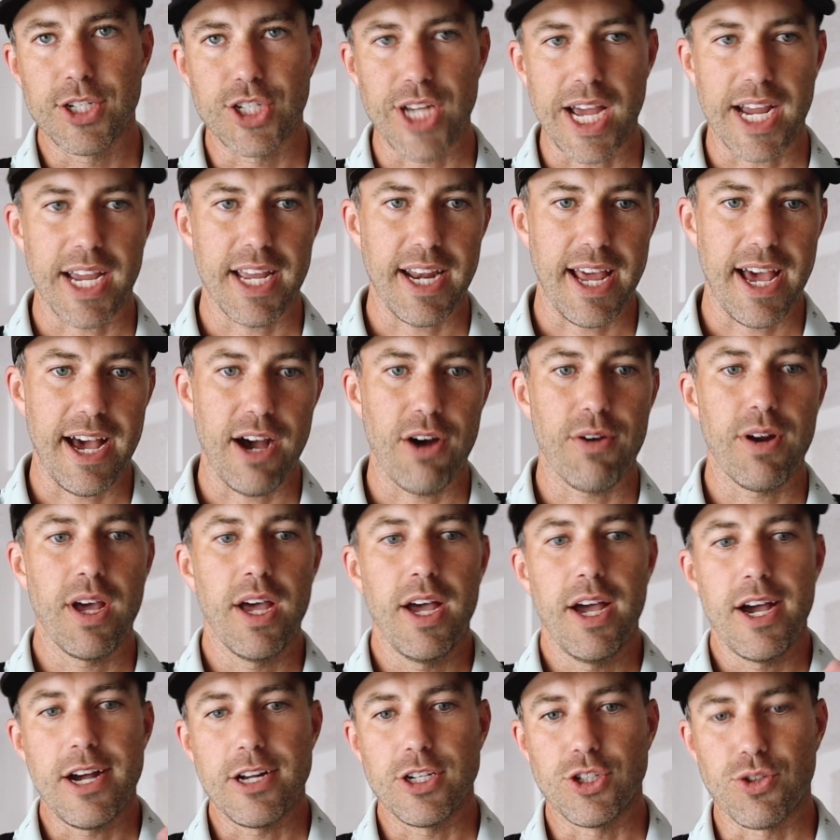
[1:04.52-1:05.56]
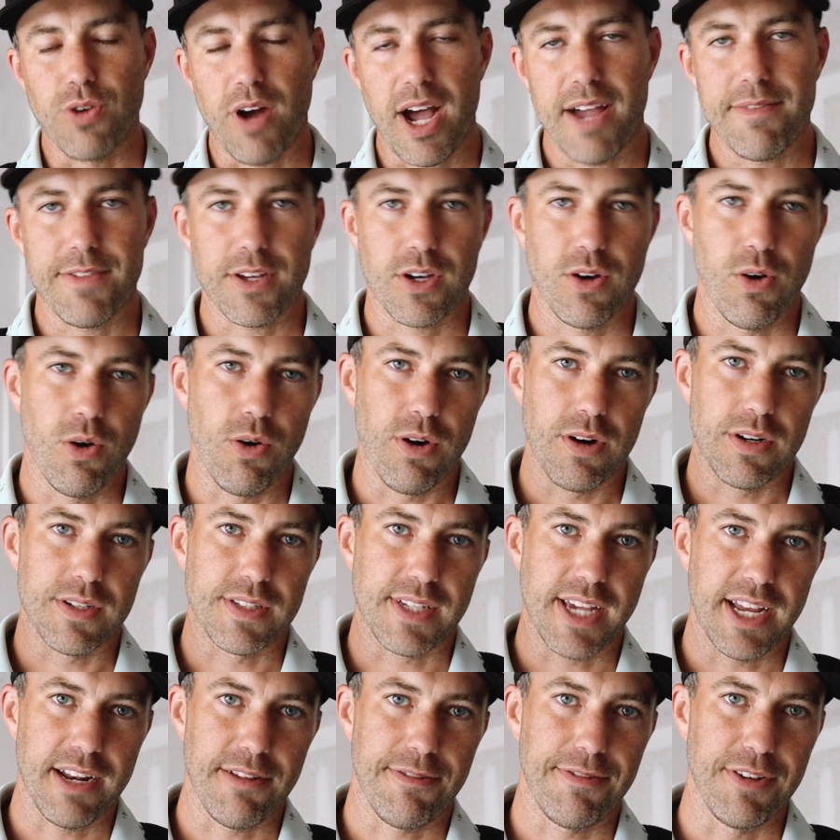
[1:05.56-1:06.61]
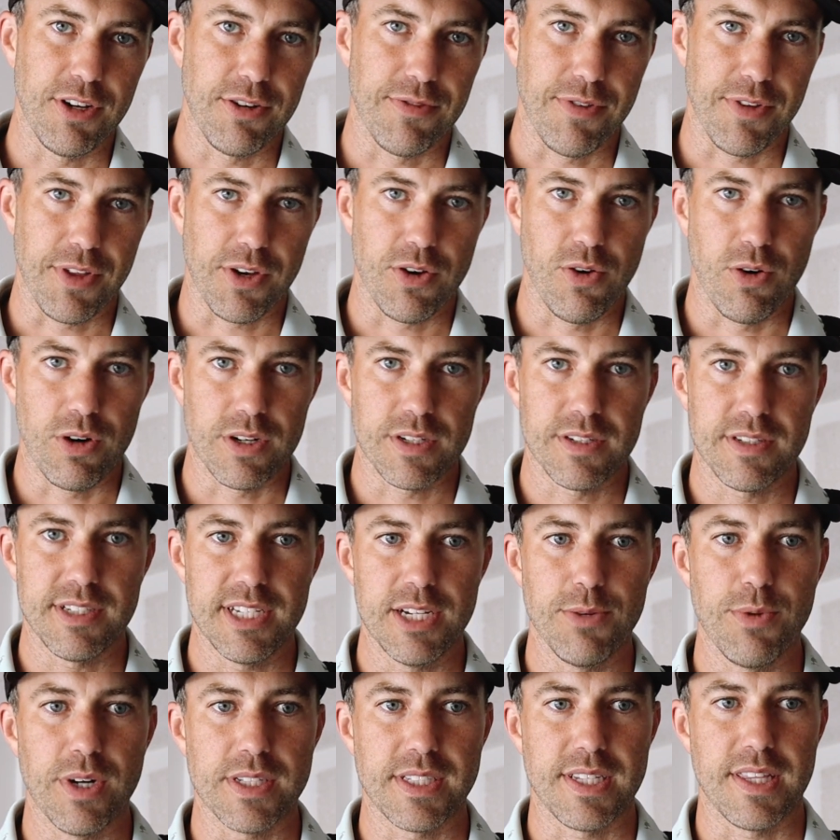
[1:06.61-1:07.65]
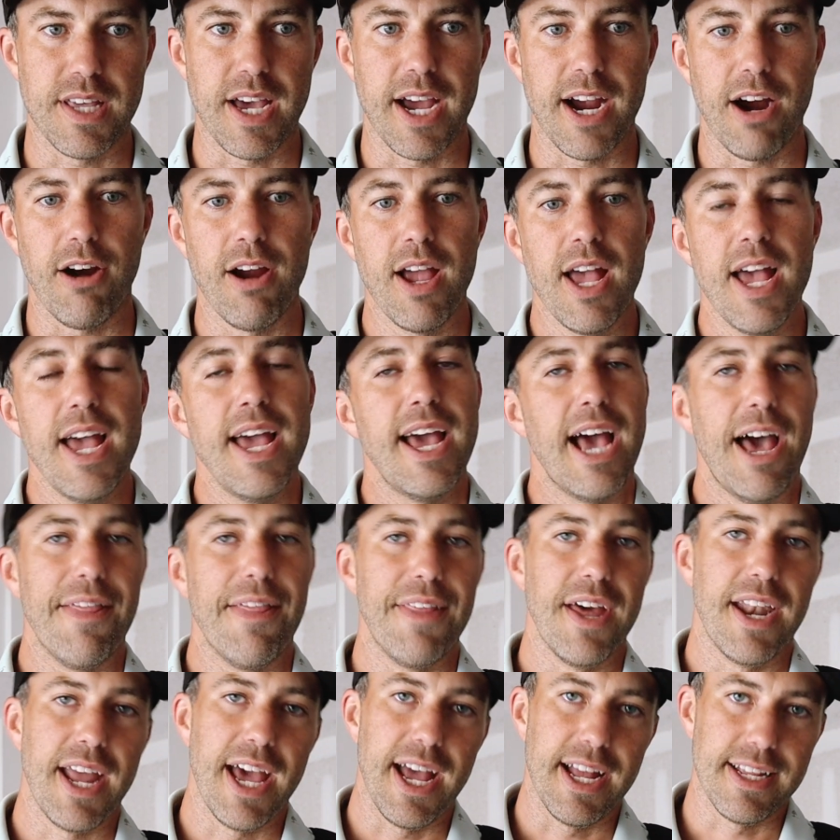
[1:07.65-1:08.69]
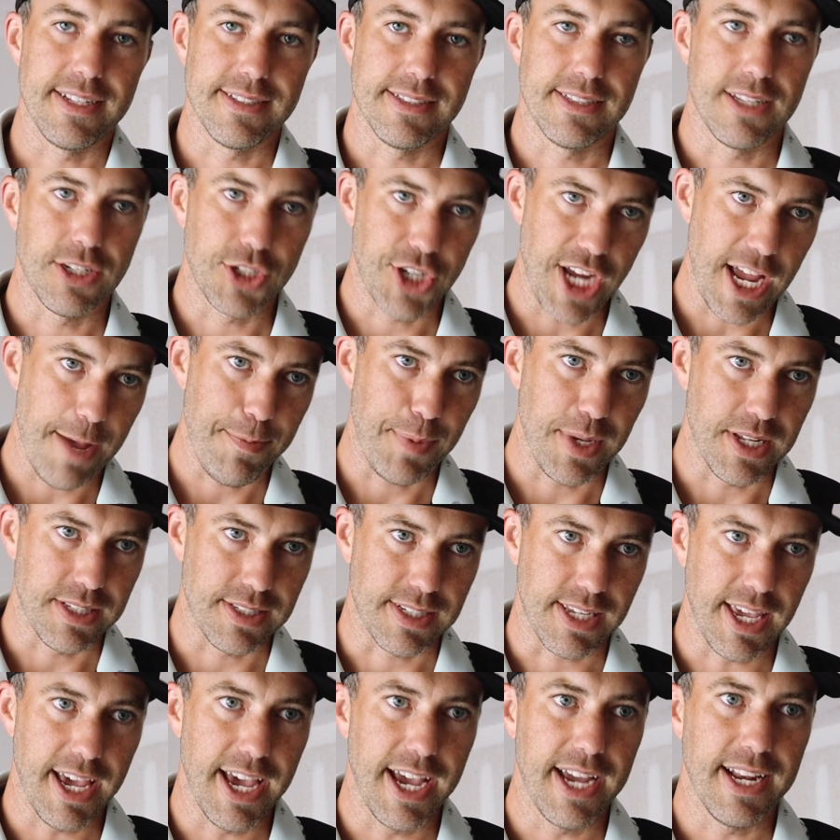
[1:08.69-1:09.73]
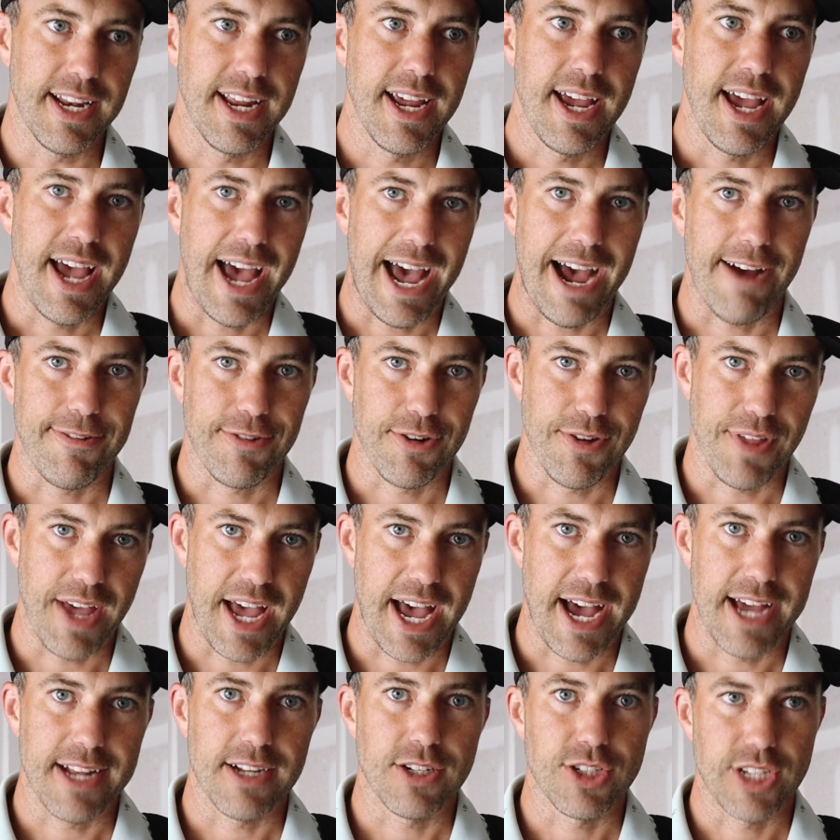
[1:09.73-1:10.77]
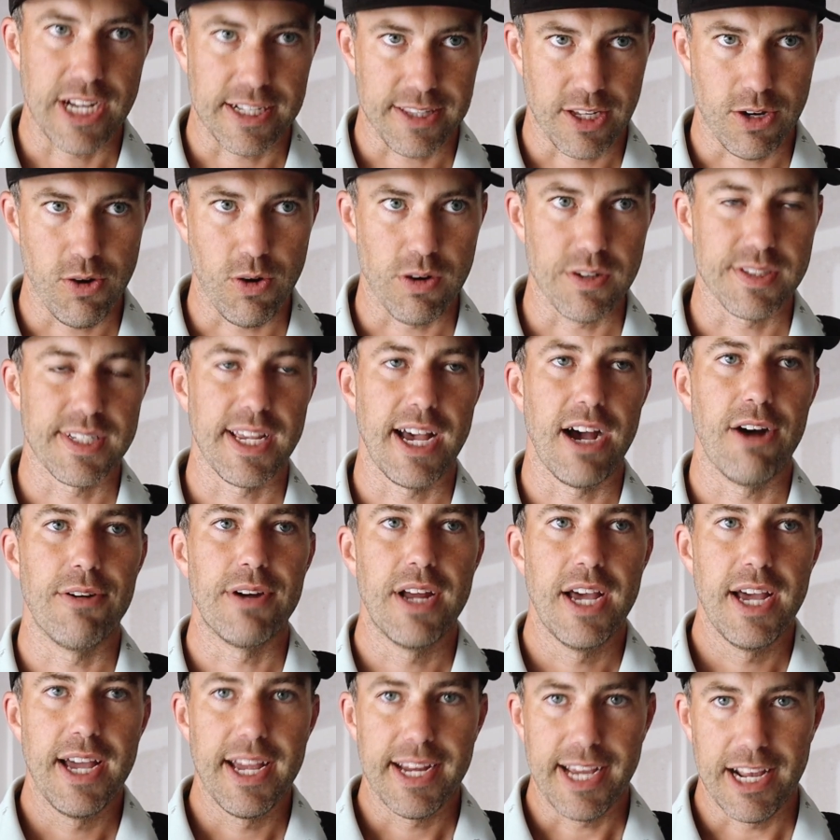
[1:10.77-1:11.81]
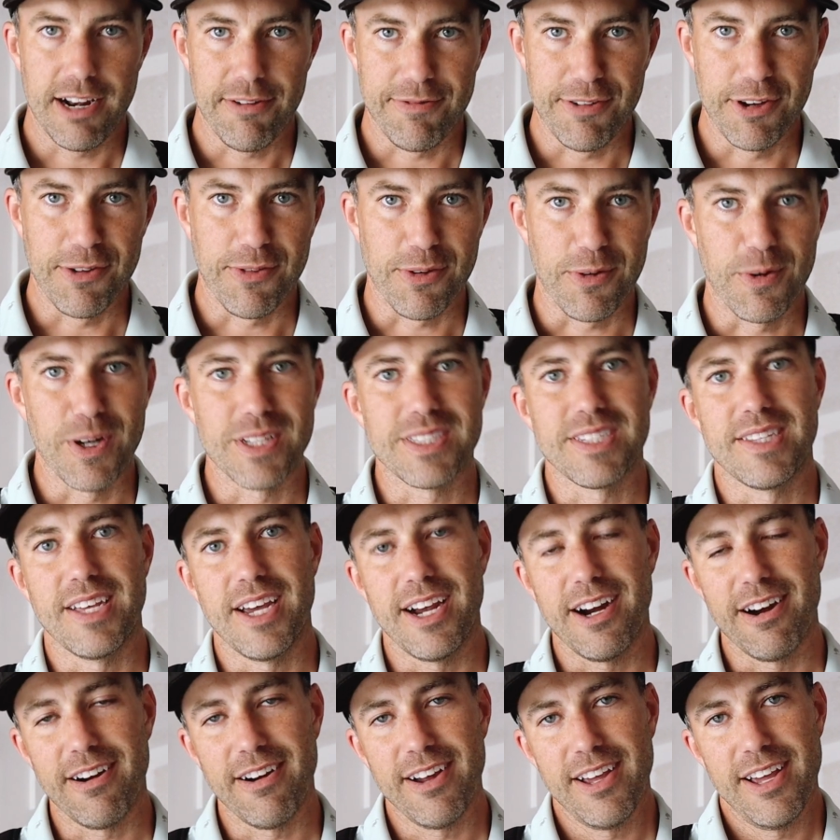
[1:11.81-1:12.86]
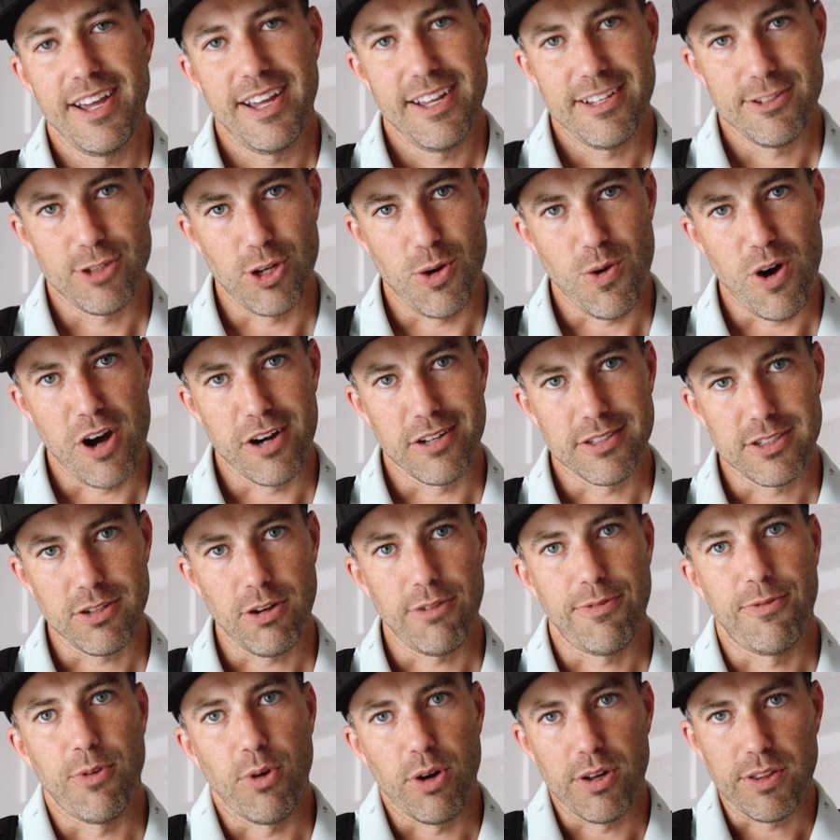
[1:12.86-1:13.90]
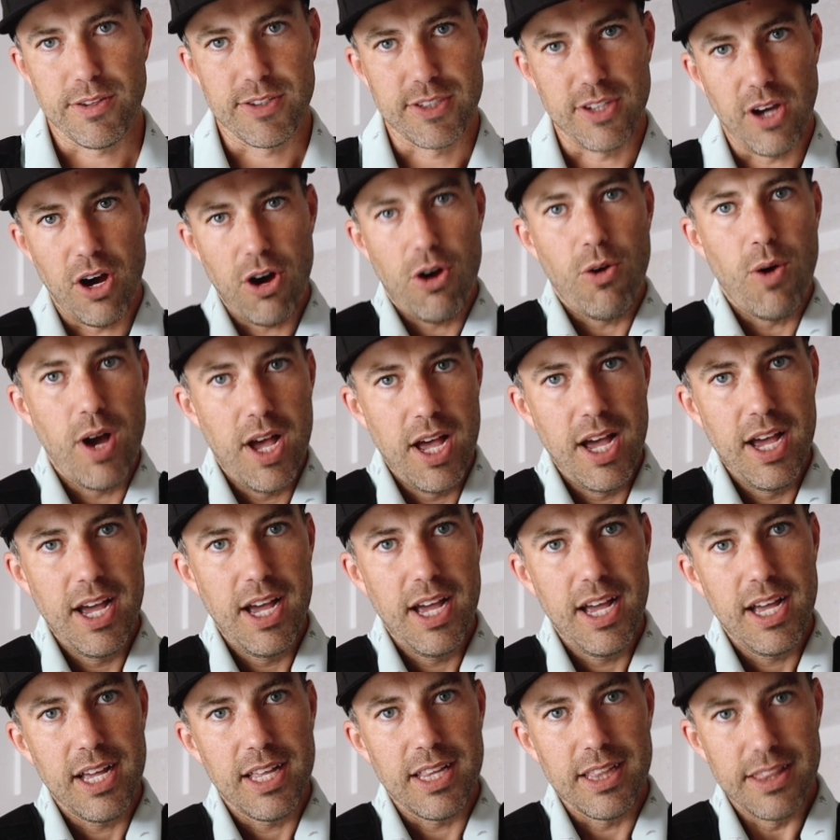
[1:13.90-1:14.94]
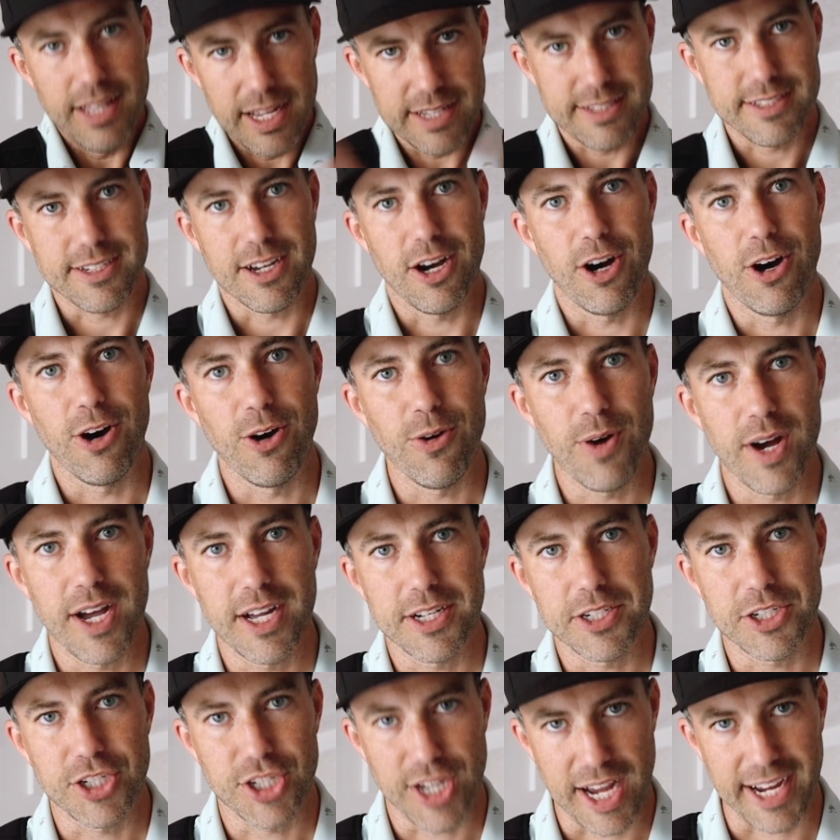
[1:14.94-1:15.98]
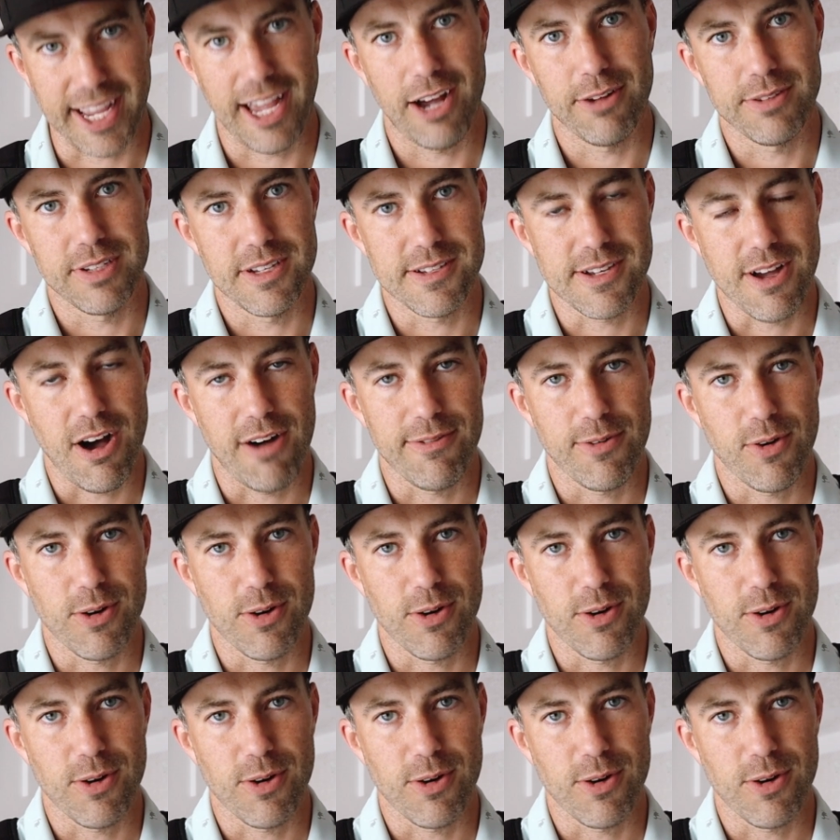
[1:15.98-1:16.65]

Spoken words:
check it out, drive the course, get a feel for the course, see what's there, and then head to Champions Gate. After that, check the course out, get a feel for what's there, so on and so forth. So let's go check out these golf